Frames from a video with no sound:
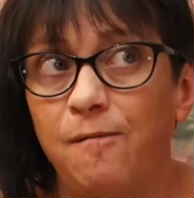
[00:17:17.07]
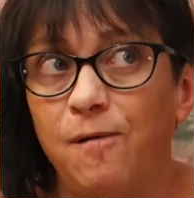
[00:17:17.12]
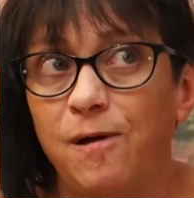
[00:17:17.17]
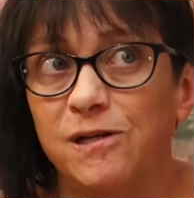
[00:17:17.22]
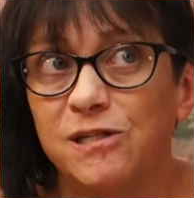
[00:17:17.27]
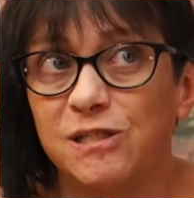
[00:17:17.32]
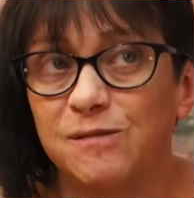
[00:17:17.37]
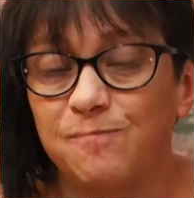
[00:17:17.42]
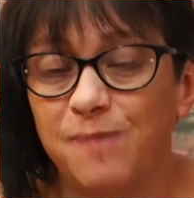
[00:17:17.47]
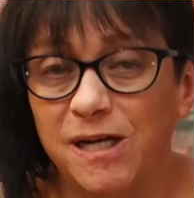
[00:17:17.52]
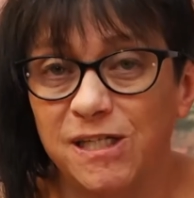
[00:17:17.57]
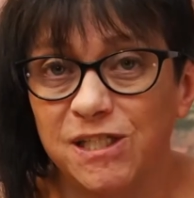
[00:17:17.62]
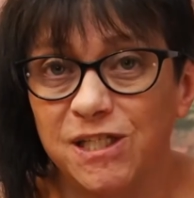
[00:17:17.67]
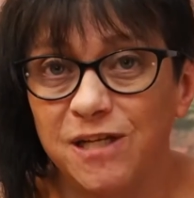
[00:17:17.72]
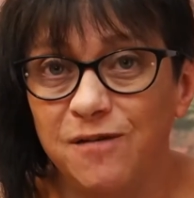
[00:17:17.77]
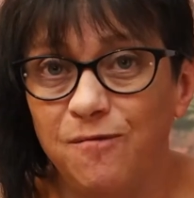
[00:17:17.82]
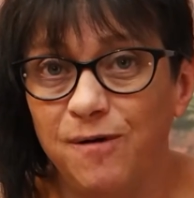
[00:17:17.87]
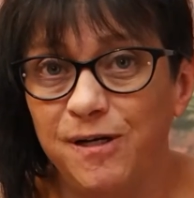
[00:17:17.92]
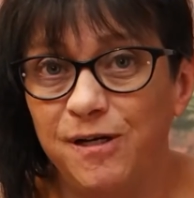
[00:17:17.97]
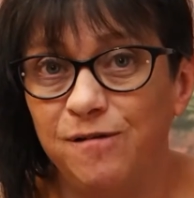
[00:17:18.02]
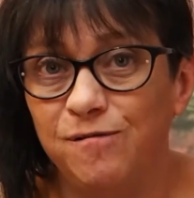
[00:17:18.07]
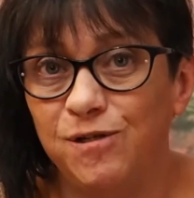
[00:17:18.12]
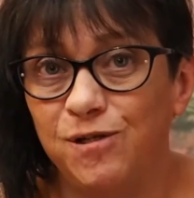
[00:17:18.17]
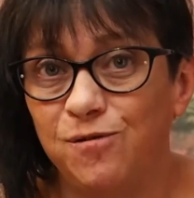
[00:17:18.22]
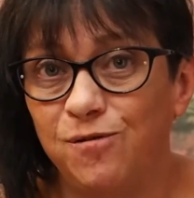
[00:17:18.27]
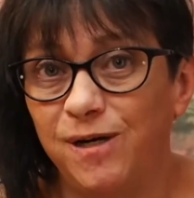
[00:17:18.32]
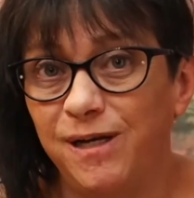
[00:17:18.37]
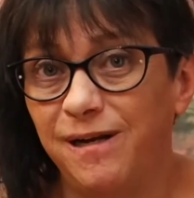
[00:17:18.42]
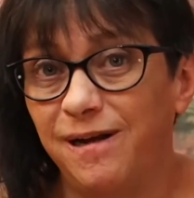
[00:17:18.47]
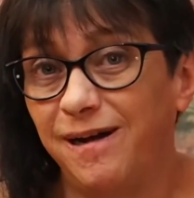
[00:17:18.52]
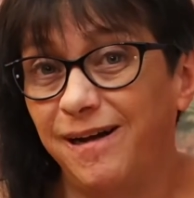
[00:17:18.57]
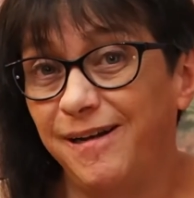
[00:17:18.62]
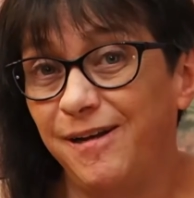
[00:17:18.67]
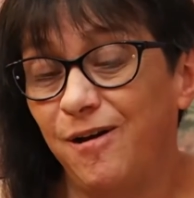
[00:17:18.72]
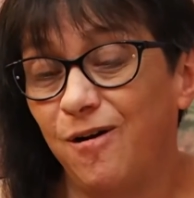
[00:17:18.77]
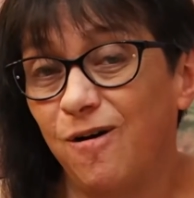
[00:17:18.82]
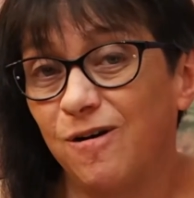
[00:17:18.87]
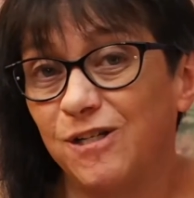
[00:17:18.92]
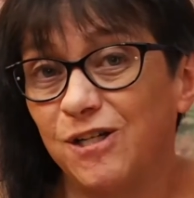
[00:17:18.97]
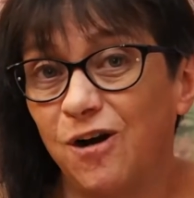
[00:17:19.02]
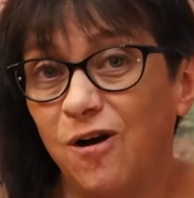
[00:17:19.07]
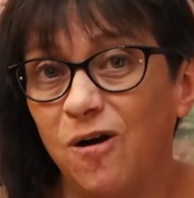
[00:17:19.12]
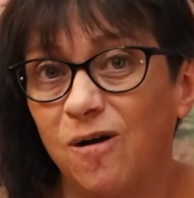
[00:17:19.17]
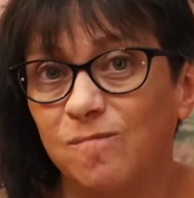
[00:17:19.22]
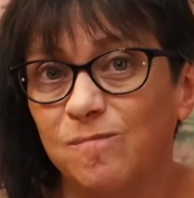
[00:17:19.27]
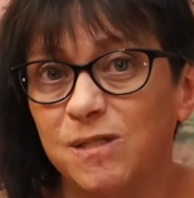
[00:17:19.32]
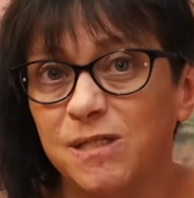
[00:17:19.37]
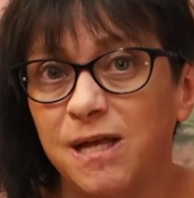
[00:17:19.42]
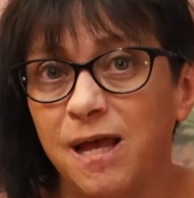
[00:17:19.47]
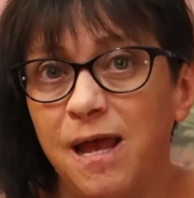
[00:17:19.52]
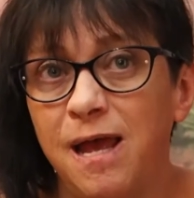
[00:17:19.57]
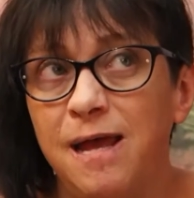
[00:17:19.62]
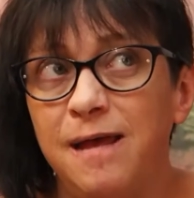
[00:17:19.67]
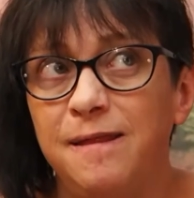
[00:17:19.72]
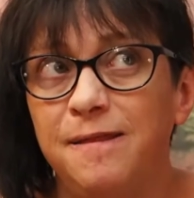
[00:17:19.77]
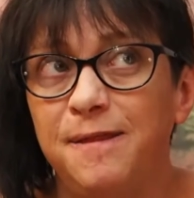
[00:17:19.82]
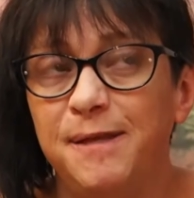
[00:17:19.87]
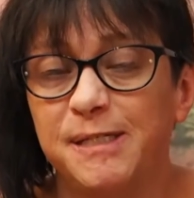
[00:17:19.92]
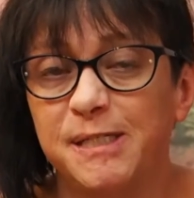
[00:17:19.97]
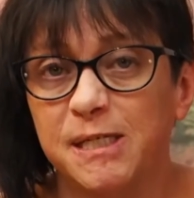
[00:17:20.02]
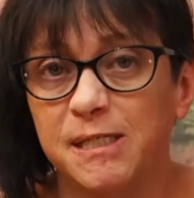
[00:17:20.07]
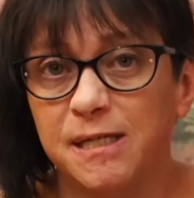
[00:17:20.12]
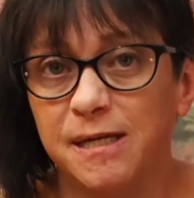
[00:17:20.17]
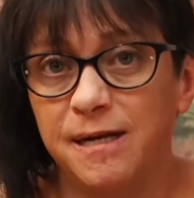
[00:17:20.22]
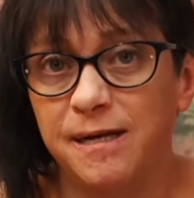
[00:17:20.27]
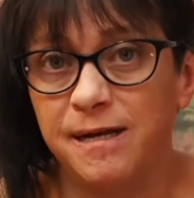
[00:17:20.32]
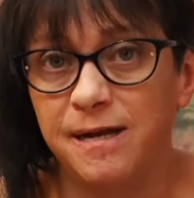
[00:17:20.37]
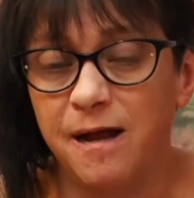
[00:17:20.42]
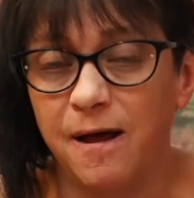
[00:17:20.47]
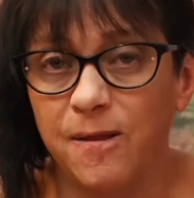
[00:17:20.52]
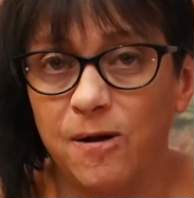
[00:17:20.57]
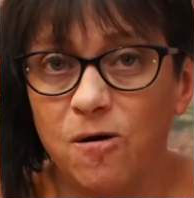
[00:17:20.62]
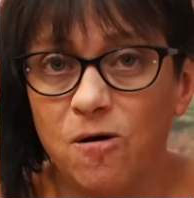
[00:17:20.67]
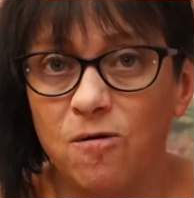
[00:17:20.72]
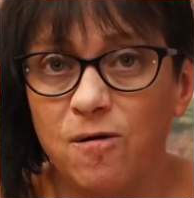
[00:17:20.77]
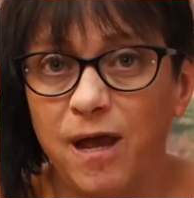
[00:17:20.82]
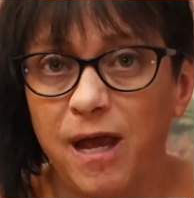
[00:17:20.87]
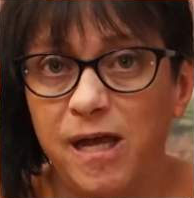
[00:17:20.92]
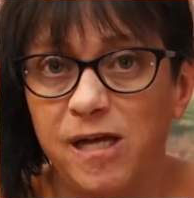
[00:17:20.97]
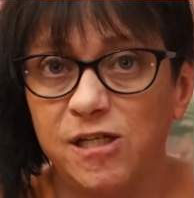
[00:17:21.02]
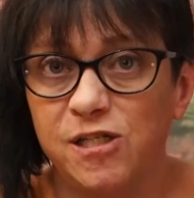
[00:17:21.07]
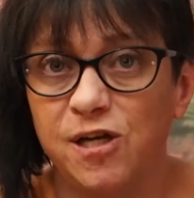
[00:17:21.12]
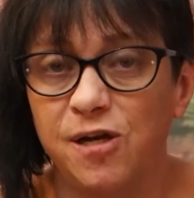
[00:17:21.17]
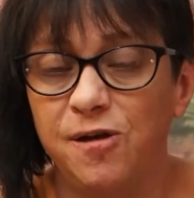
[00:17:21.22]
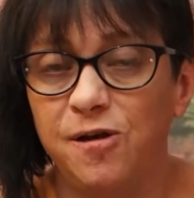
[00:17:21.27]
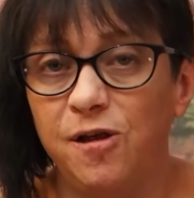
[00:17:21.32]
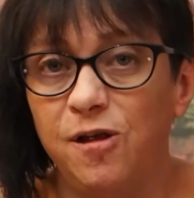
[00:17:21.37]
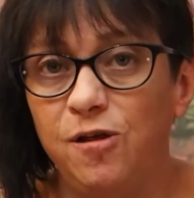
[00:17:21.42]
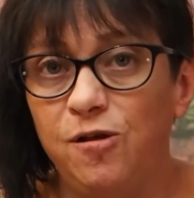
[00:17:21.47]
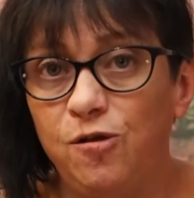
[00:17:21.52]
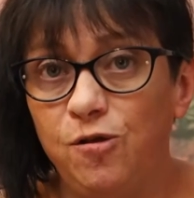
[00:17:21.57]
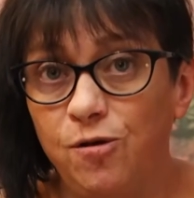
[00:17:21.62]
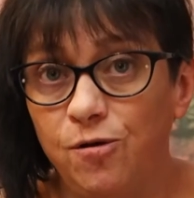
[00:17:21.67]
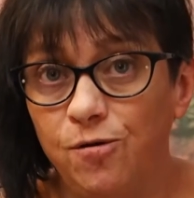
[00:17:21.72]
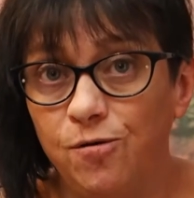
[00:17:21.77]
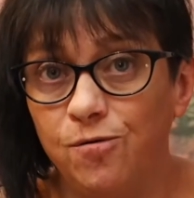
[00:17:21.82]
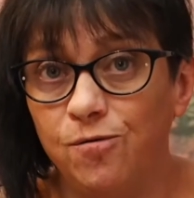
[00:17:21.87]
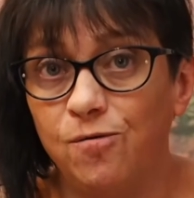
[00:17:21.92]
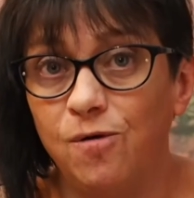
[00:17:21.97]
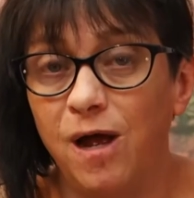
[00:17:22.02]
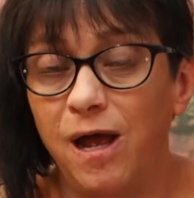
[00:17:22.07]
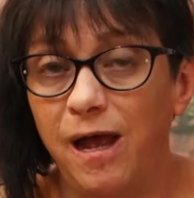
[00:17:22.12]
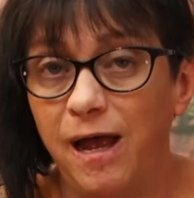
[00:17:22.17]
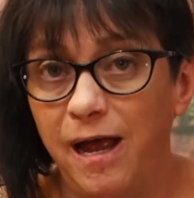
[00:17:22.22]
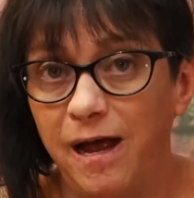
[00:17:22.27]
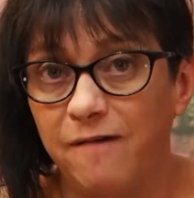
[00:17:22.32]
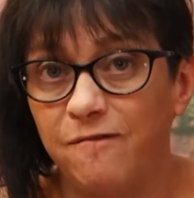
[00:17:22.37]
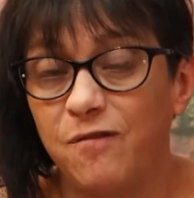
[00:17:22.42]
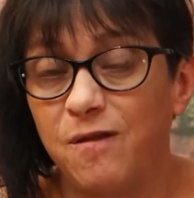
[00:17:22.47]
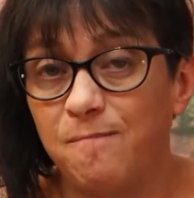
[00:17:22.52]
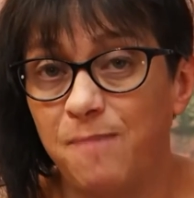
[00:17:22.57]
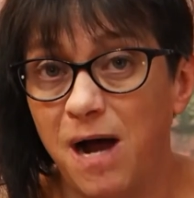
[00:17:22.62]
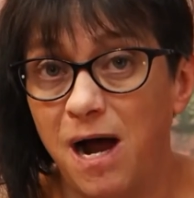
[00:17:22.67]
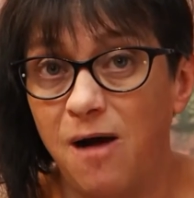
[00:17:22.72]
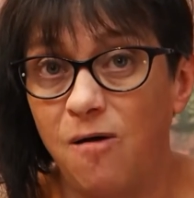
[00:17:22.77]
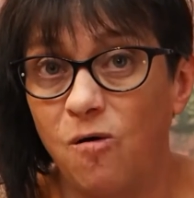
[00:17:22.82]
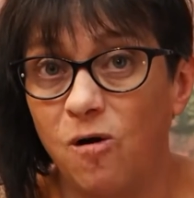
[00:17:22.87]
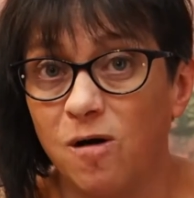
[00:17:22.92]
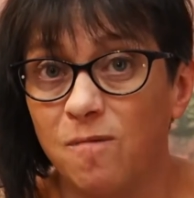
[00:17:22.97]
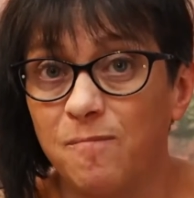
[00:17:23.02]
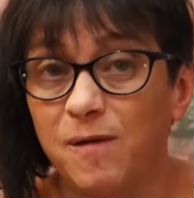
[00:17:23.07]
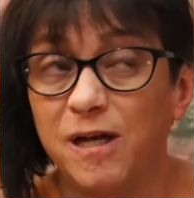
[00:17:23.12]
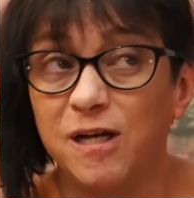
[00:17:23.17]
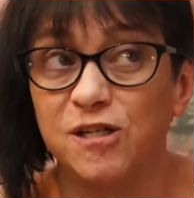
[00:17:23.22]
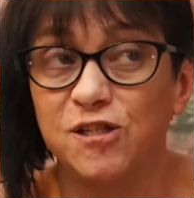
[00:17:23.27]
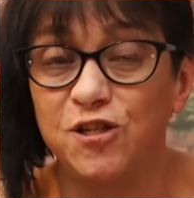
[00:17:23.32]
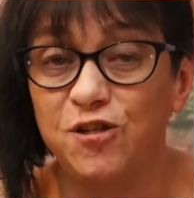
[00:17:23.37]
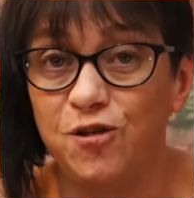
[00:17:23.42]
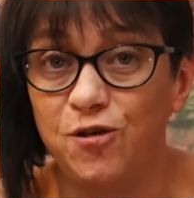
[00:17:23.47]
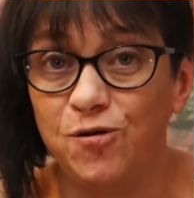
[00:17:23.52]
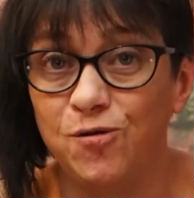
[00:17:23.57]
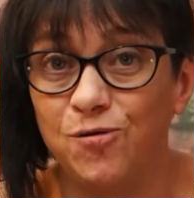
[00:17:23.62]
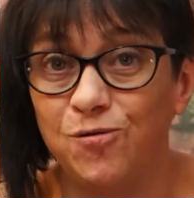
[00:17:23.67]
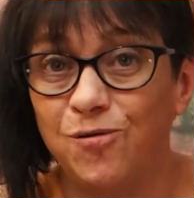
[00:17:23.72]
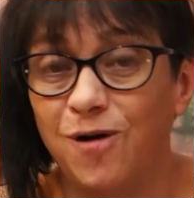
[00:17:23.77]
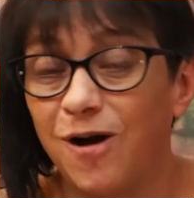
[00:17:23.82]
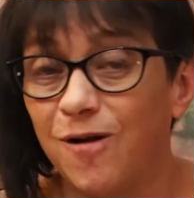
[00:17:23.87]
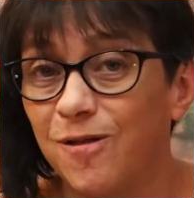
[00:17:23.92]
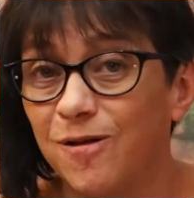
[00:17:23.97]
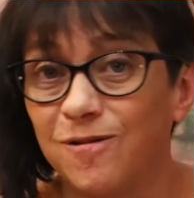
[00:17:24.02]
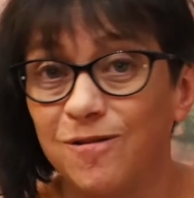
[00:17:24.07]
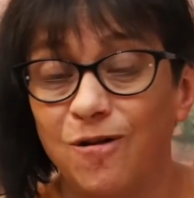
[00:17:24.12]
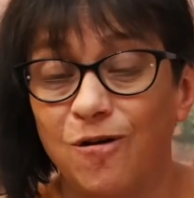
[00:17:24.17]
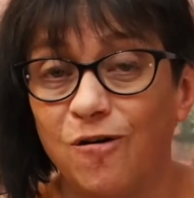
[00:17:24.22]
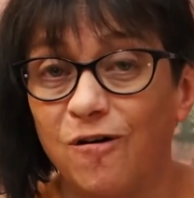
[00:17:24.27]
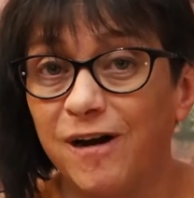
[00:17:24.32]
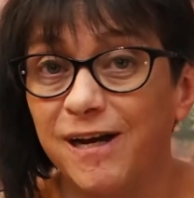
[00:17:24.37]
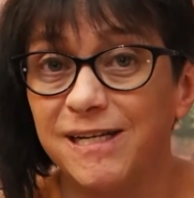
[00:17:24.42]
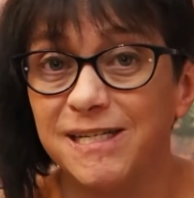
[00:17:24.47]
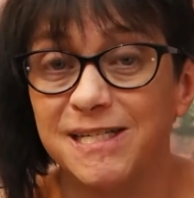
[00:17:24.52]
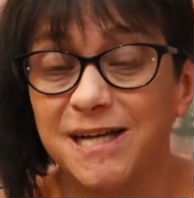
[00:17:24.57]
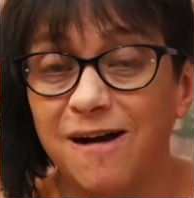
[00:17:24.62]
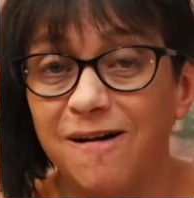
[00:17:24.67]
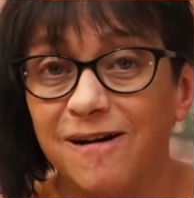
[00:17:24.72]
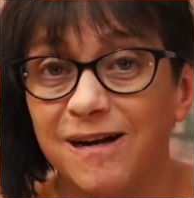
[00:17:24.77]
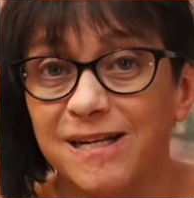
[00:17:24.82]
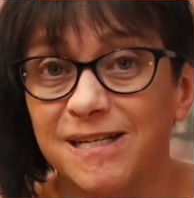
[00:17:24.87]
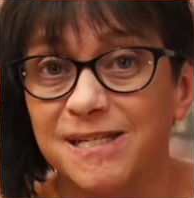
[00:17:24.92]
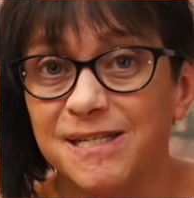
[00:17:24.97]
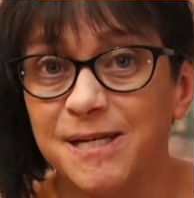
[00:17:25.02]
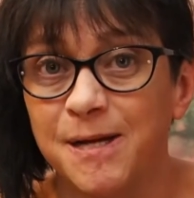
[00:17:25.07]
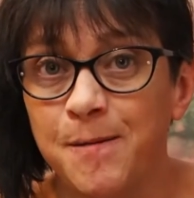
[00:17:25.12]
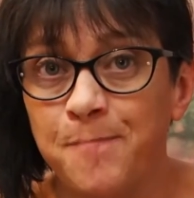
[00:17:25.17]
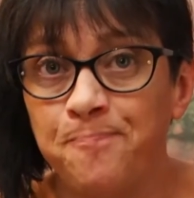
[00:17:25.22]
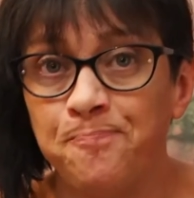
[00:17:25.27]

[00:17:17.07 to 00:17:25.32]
especially when you do it on your terms. This is another occasion you have the power because you are the glorious artist.